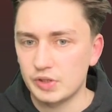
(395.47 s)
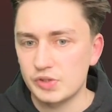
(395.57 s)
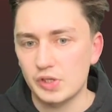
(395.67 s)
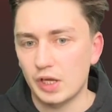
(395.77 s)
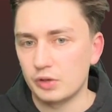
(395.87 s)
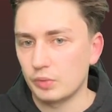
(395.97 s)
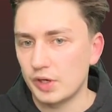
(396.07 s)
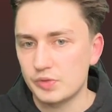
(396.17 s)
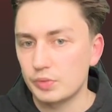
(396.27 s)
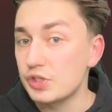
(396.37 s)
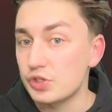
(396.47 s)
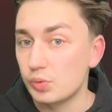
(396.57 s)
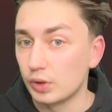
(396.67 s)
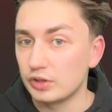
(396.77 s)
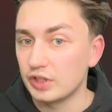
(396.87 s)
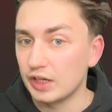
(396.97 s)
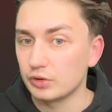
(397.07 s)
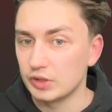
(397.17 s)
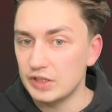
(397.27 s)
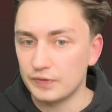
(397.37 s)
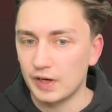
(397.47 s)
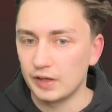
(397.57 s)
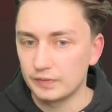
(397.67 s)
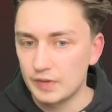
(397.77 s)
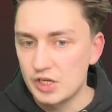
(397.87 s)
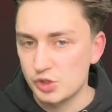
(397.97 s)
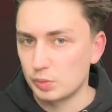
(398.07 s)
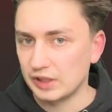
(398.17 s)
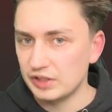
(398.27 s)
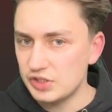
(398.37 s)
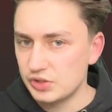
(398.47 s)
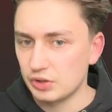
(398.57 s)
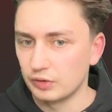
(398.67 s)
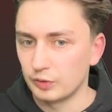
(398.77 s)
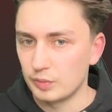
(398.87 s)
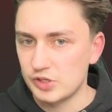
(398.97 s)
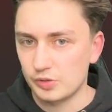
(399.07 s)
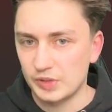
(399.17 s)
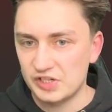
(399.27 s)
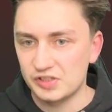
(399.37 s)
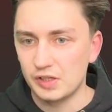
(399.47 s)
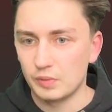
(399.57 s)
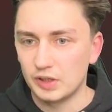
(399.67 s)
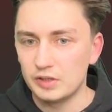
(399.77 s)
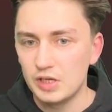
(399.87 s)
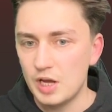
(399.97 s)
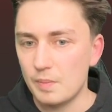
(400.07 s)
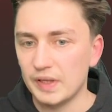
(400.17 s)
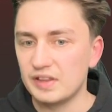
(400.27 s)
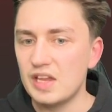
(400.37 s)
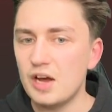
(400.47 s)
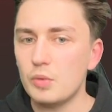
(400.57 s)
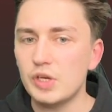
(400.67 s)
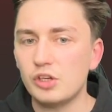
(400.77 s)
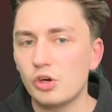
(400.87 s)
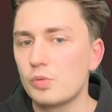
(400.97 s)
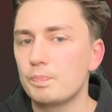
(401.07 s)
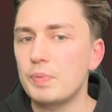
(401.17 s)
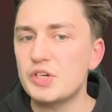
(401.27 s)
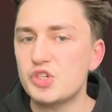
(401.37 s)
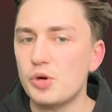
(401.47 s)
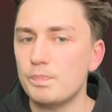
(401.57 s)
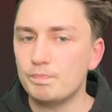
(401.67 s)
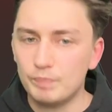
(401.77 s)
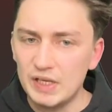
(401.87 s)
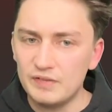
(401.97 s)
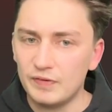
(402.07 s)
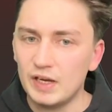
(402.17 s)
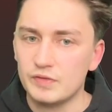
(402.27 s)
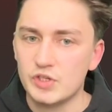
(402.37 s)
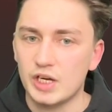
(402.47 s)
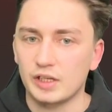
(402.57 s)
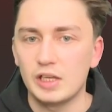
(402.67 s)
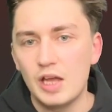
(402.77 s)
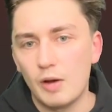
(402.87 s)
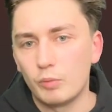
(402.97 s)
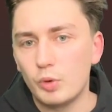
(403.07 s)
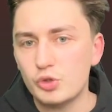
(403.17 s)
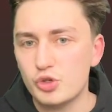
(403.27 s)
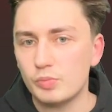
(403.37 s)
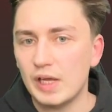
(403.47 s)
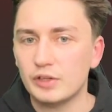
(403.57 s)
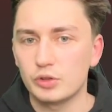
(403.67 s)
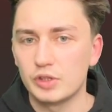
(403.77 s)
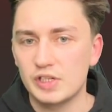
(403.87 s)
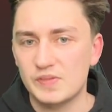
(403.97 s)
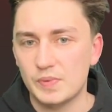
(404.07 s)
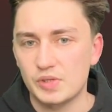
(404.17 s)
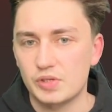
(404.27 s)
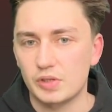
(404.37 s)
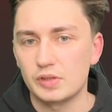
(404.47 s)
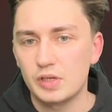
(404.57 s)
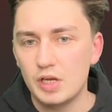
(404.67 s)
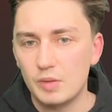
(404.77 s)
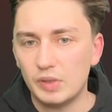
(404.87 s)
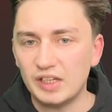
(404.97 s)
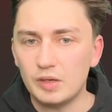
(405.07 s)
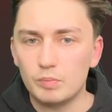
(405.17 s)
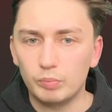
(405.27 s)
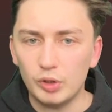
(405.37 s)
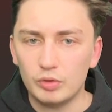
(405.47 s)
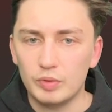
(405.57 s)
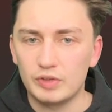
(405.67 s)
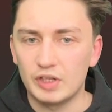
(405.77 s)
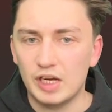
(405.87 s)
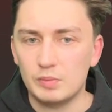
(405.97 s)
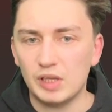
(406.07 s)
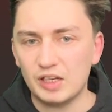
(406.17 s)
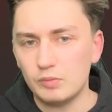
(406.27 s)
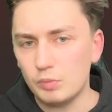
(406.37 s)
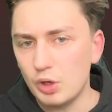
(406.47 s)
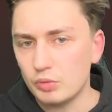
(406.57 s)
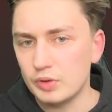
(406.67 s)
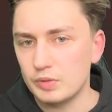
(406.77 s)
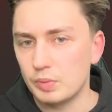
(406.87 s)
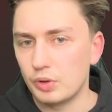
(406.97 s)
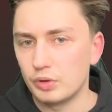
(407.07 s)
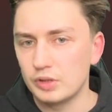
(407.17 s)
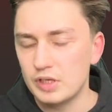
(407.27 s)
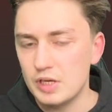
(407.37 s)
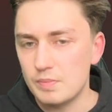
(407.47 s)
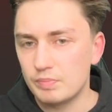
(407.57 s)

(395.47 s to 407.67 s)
Because otherwise we just won the knight on e5. So black needs to go for bishop takes d1. But now we go bishop b5 check. And what should black do in this position? Black can block with the knight. Black can block with the pawn.